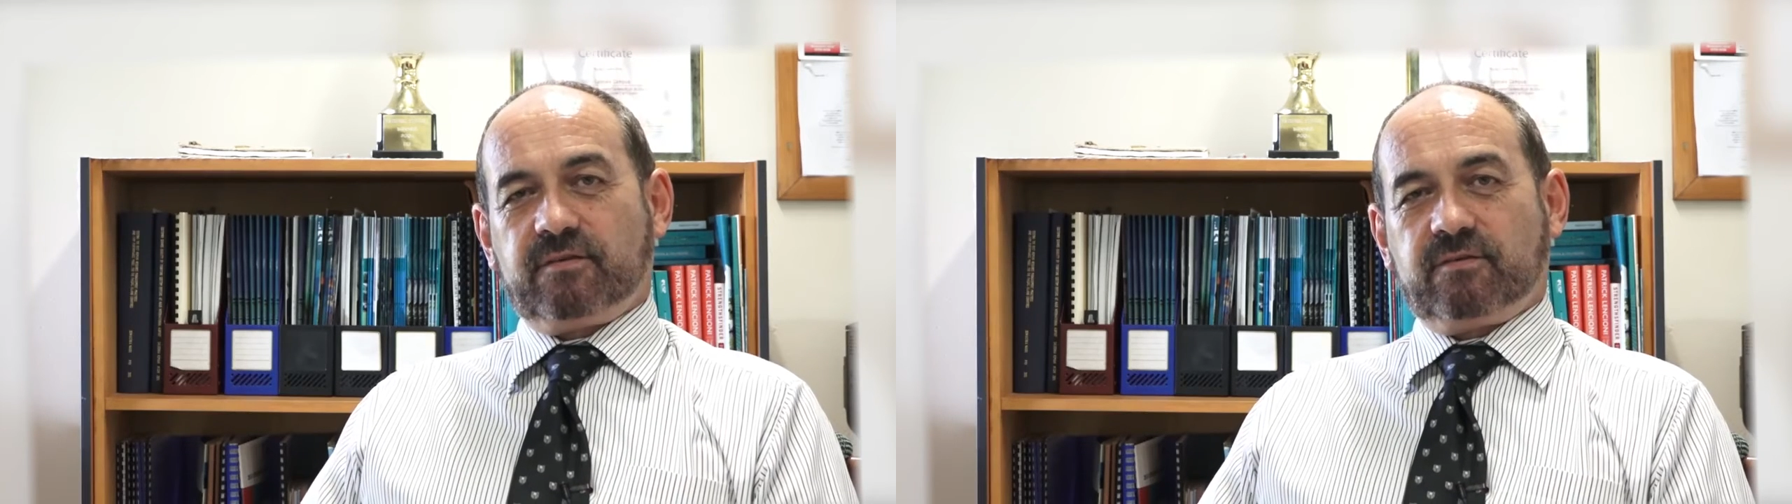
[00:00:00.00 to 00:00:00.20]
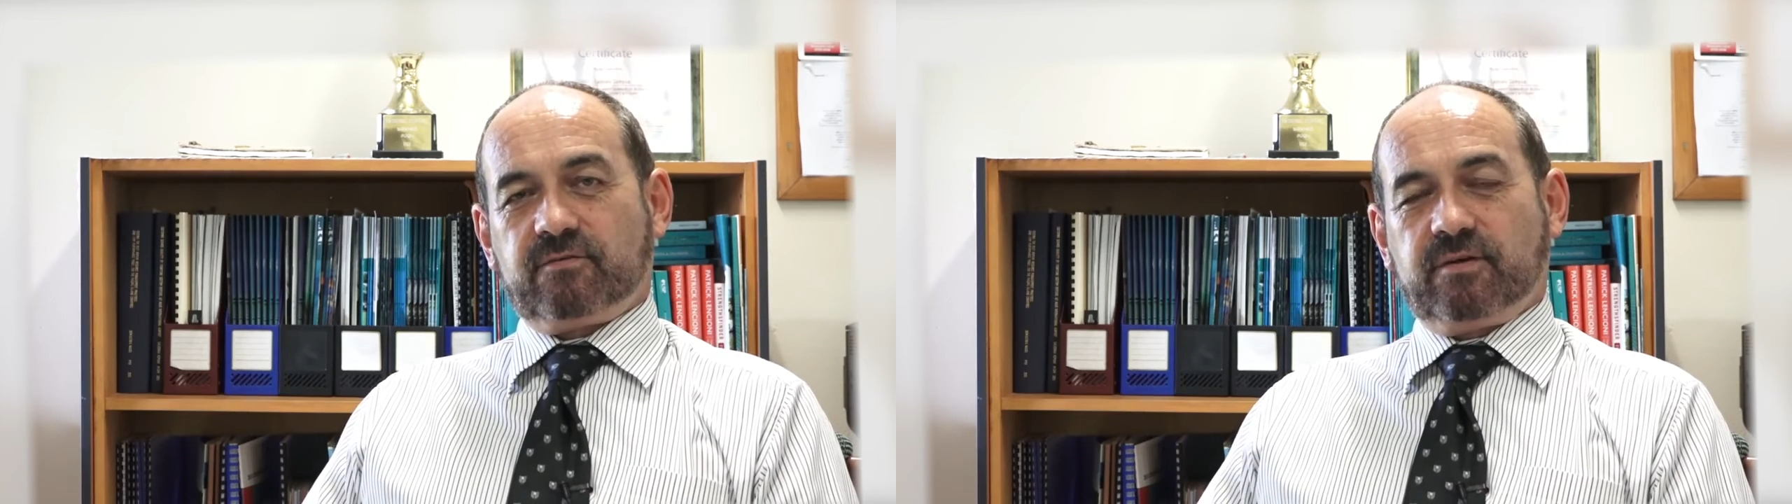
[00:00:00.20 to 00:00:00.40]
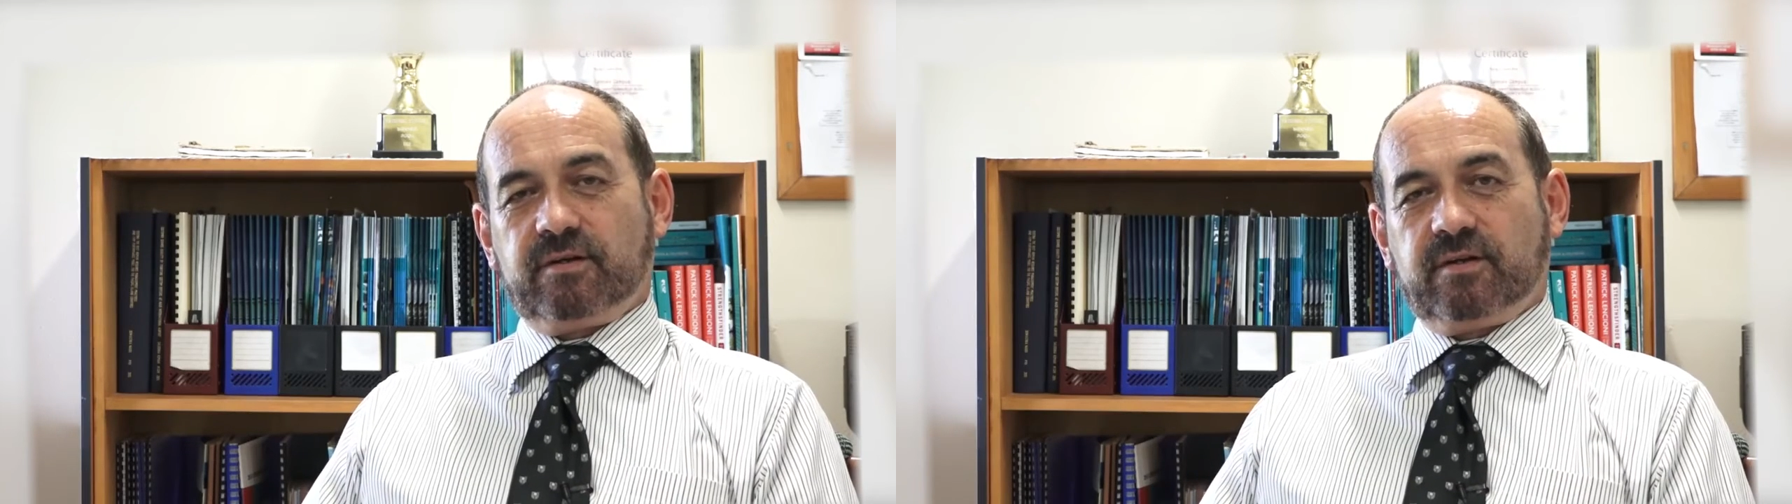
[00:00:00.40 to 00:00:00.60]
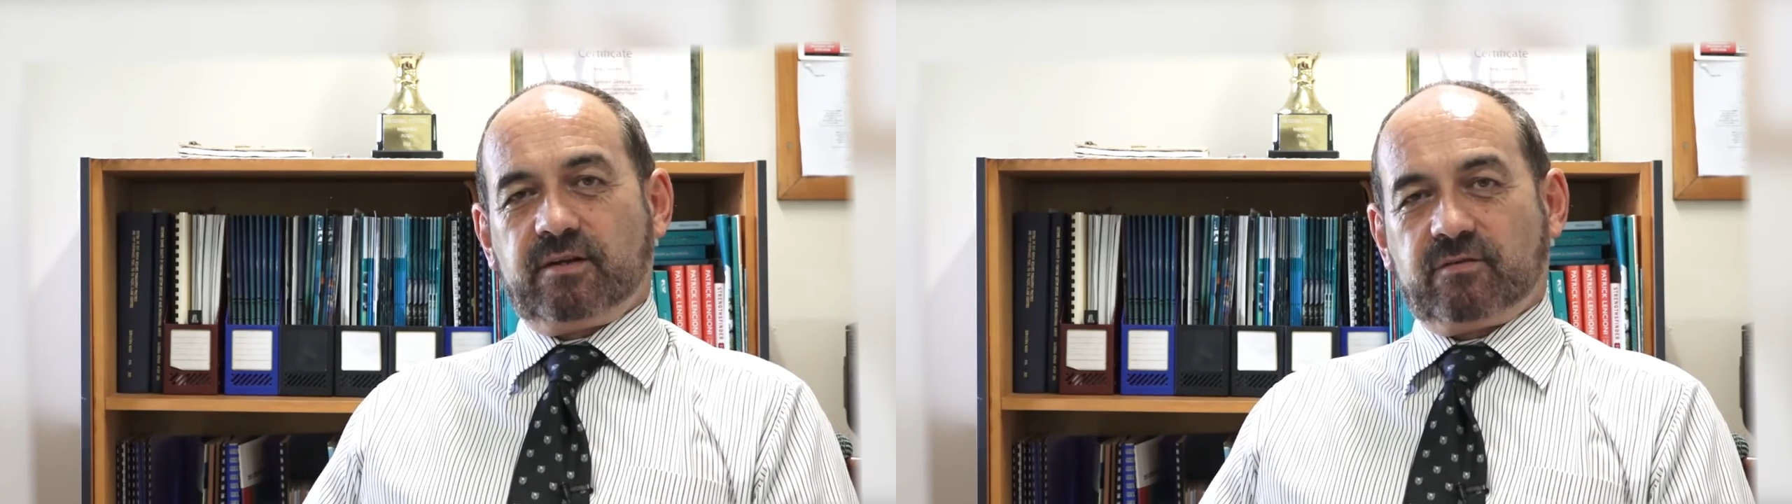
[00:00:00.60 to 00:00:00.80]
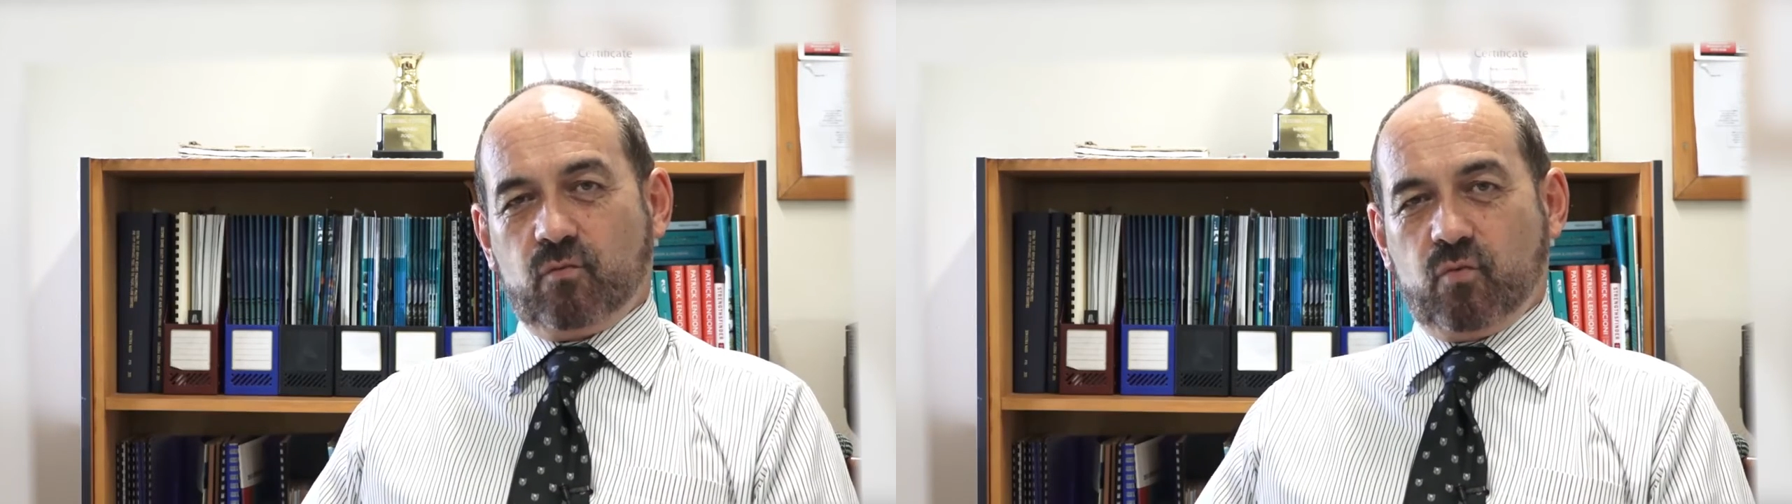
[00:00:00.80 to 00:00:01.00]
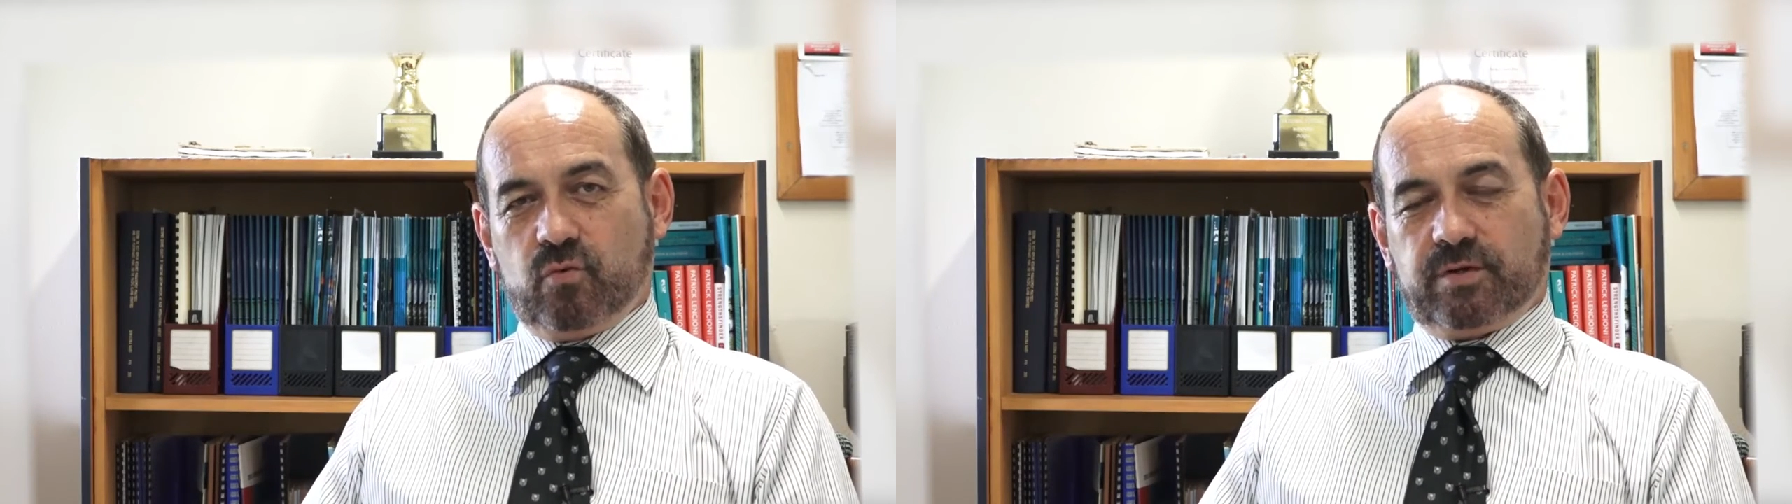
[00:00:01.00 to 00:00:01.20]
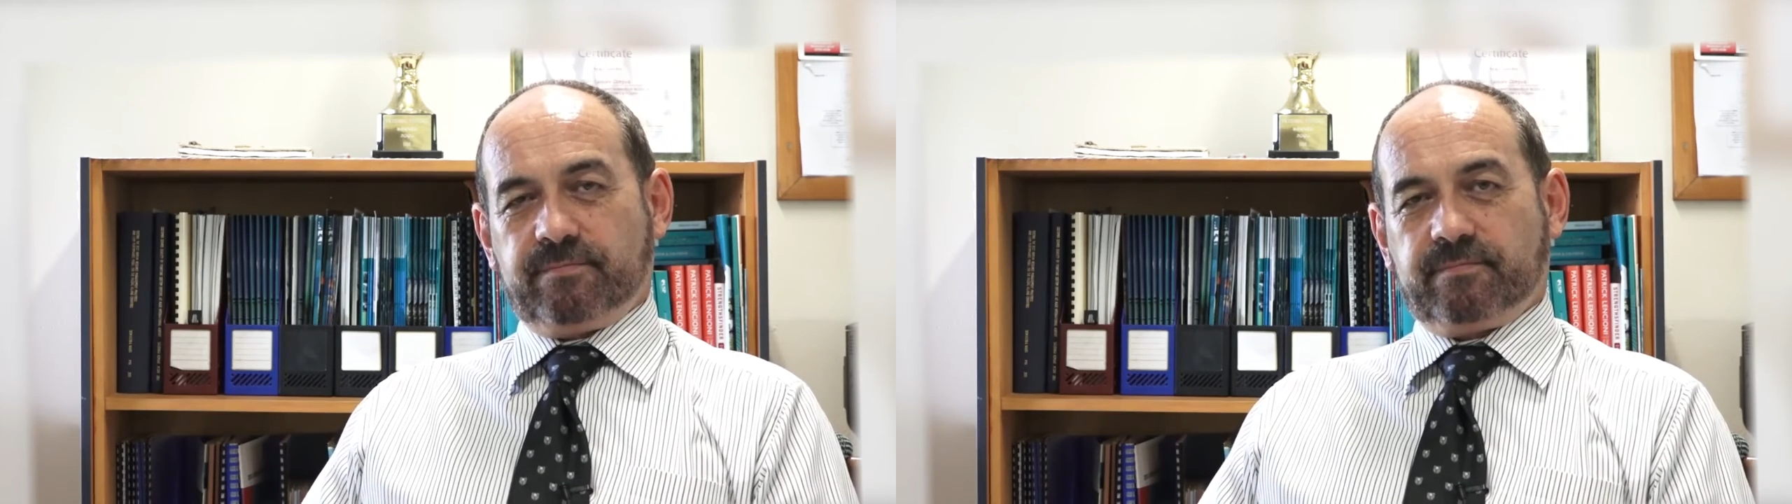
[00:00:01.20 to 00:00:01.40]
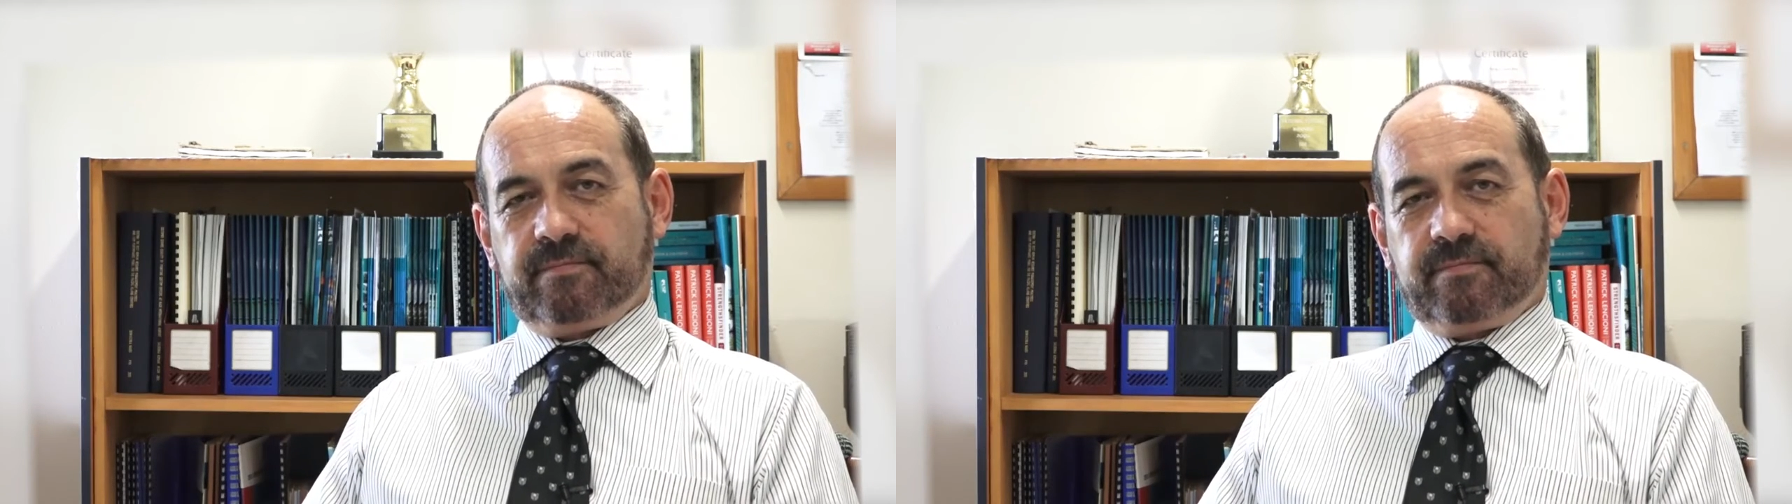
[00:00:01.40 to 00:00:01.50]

is treated as a warning.